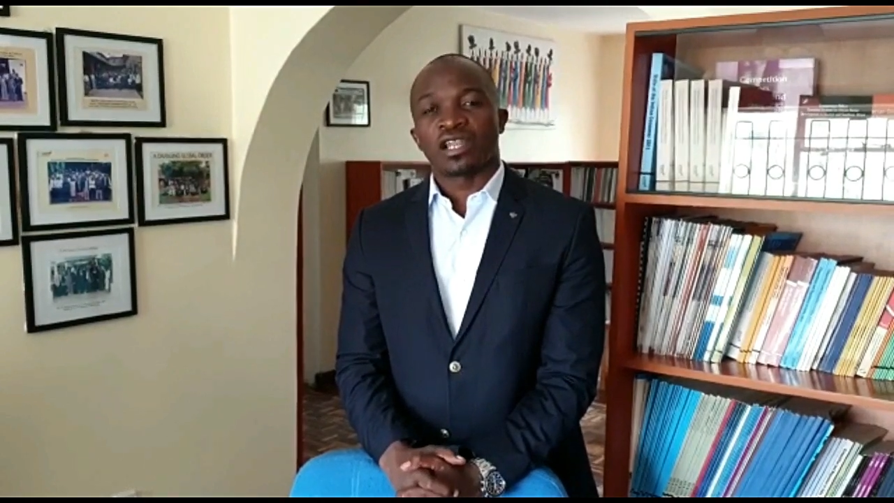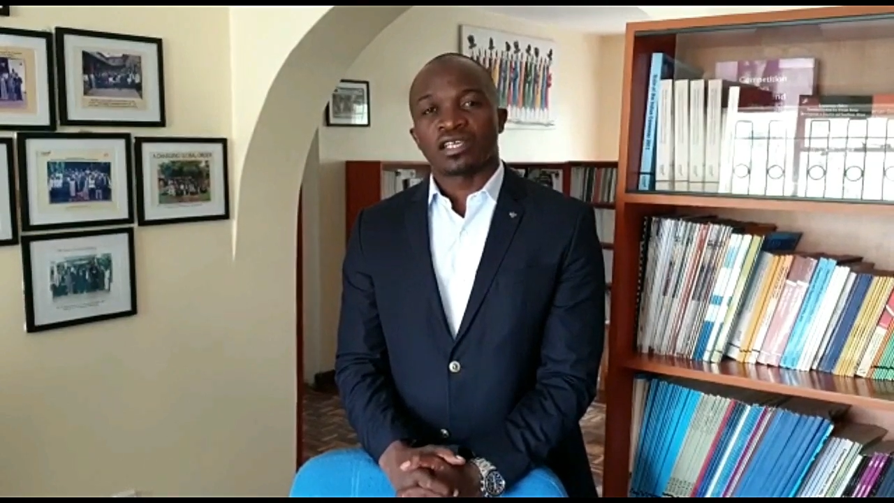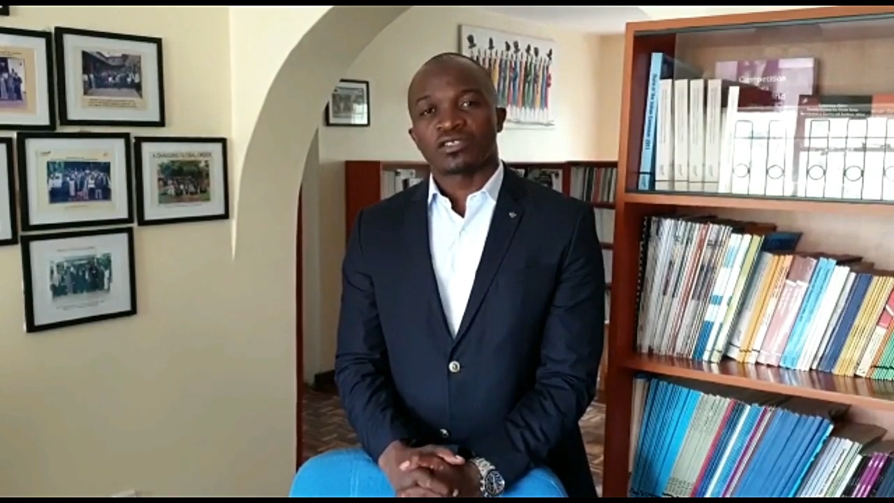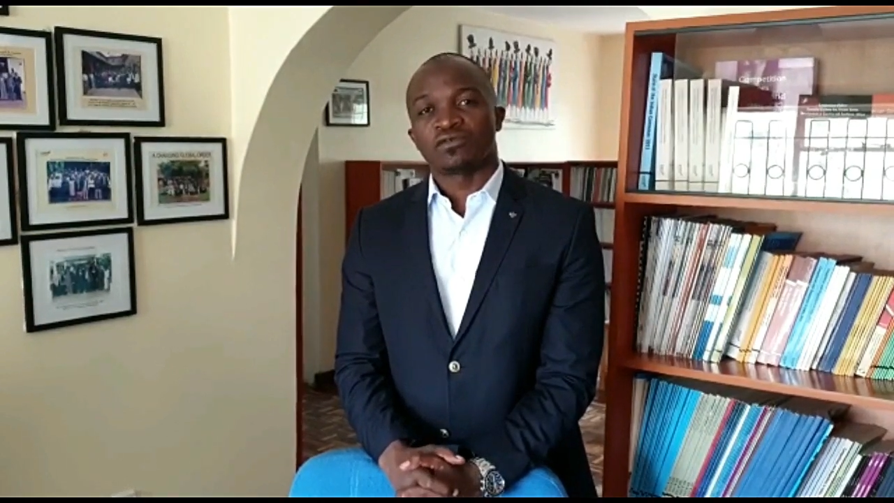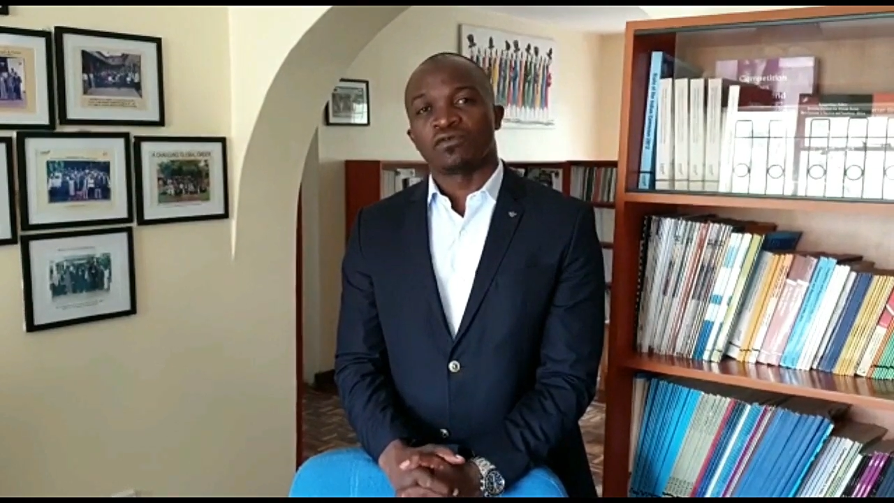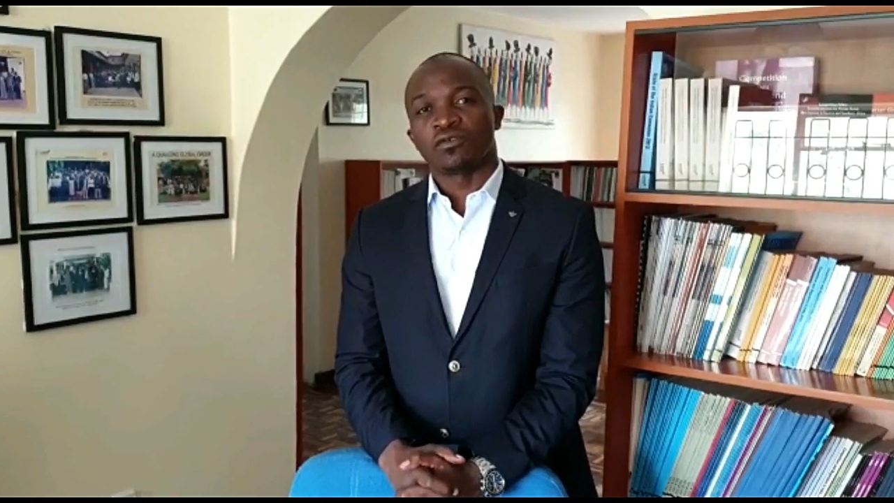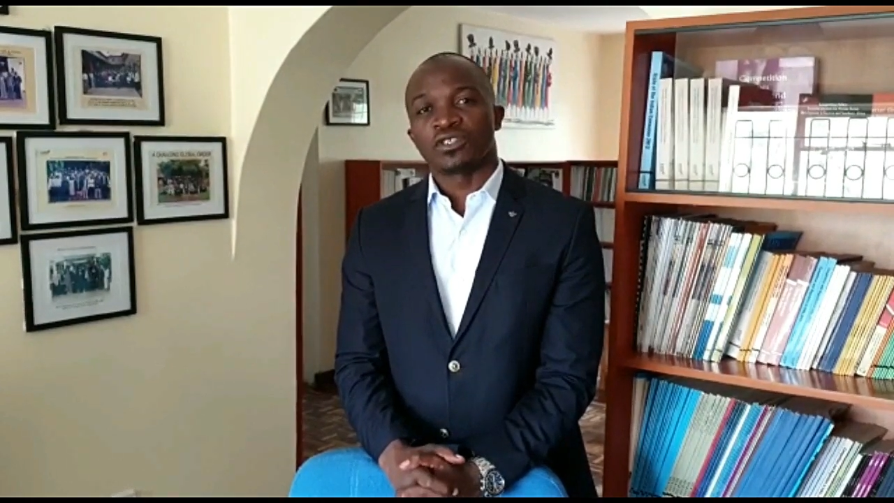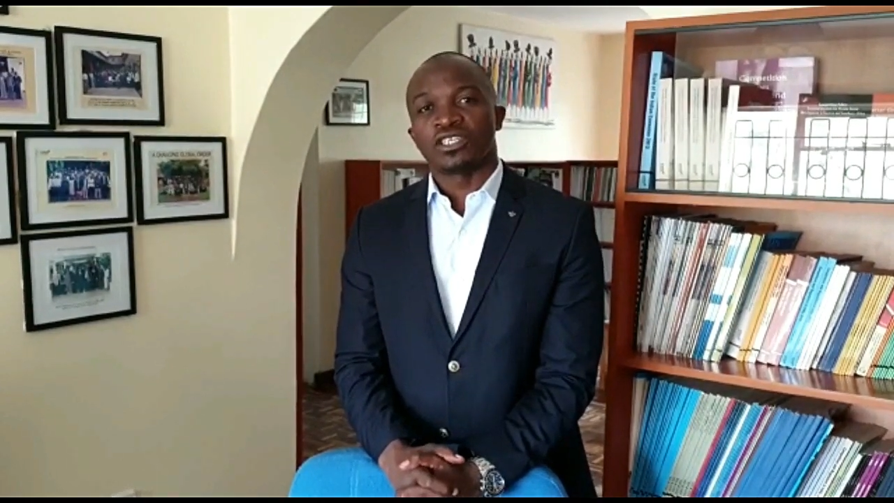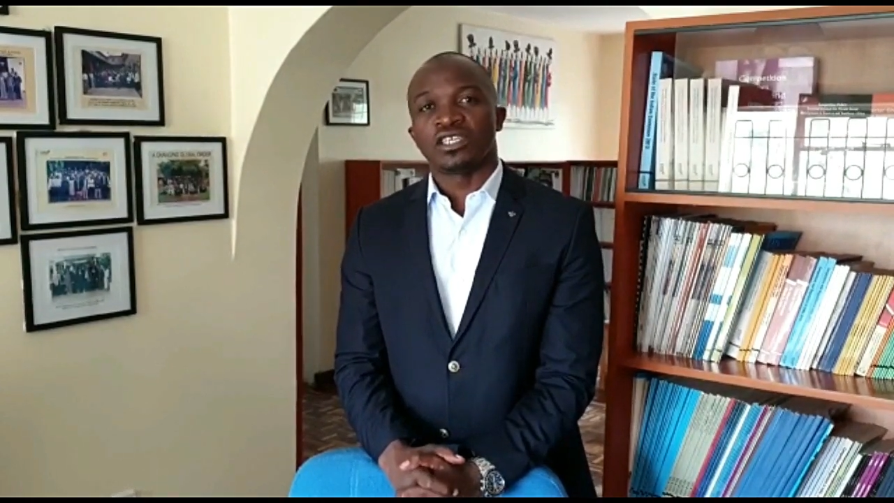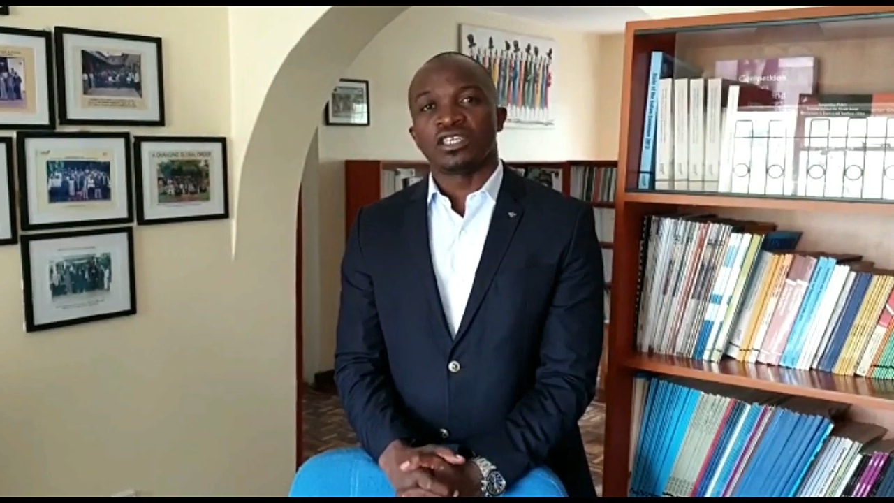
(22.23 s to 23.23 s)
last
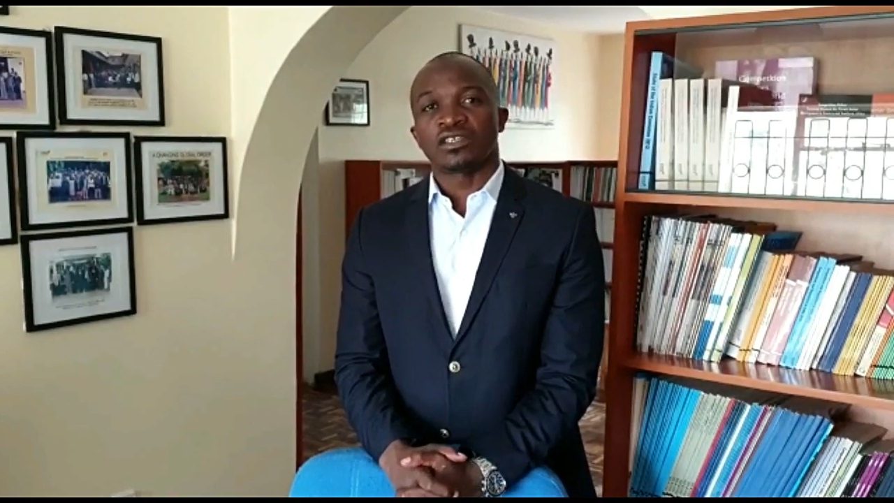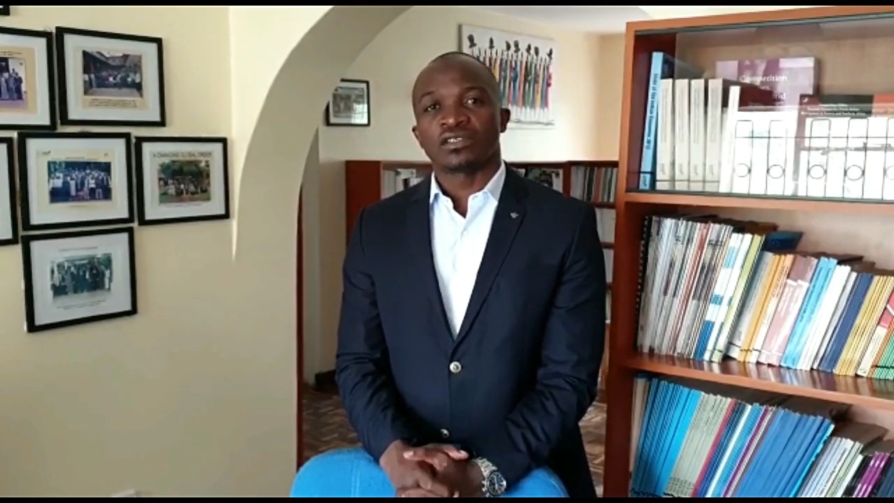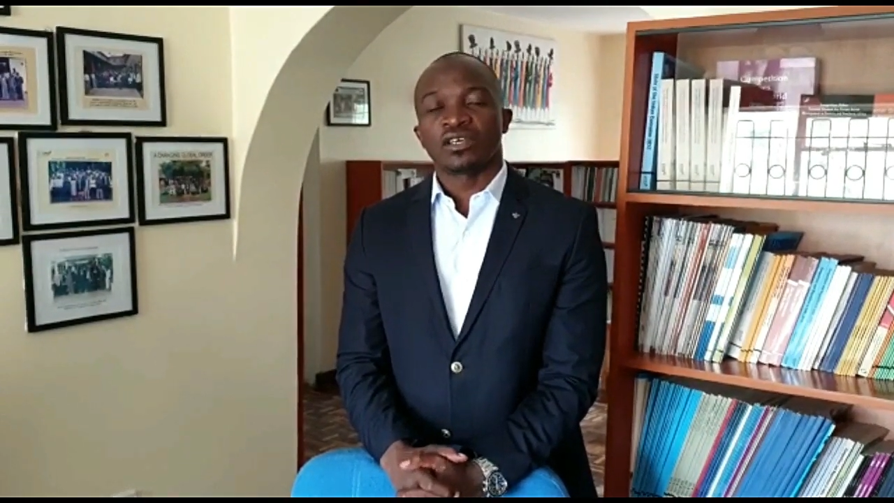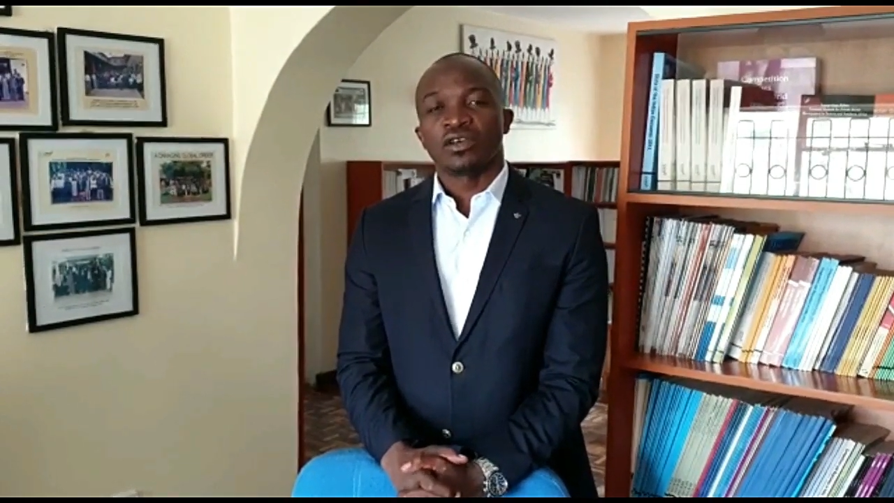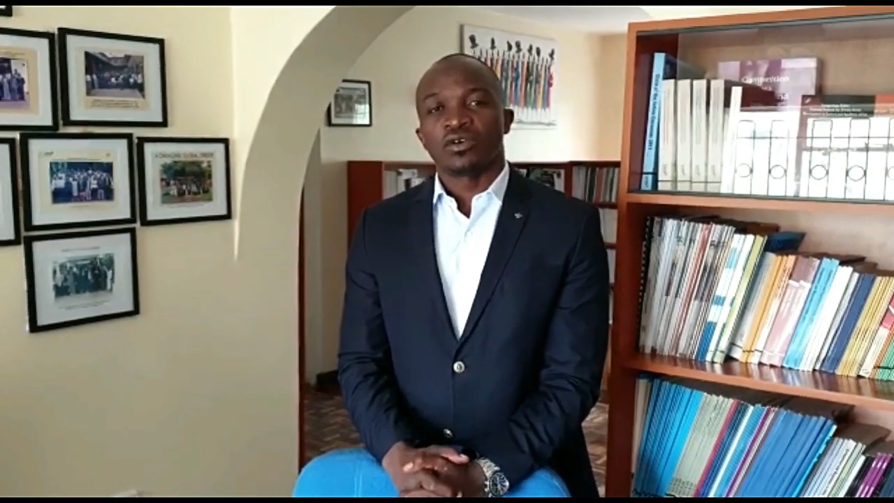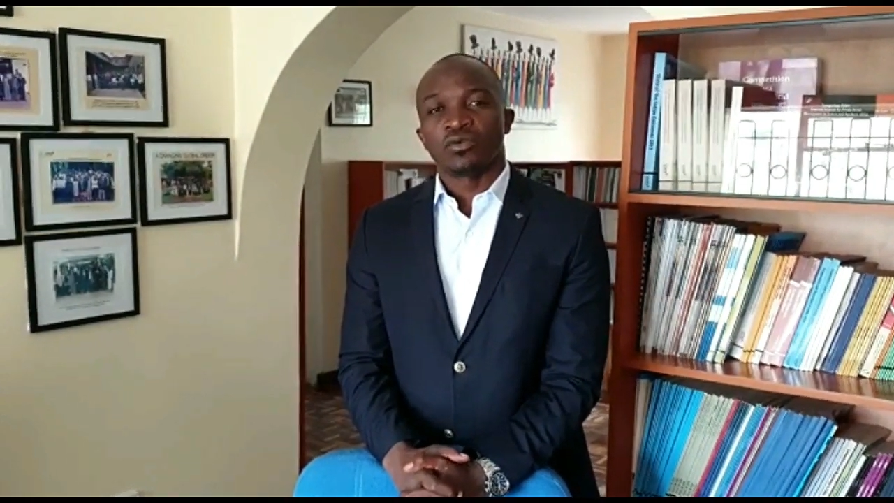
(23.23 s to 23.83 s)
14 years,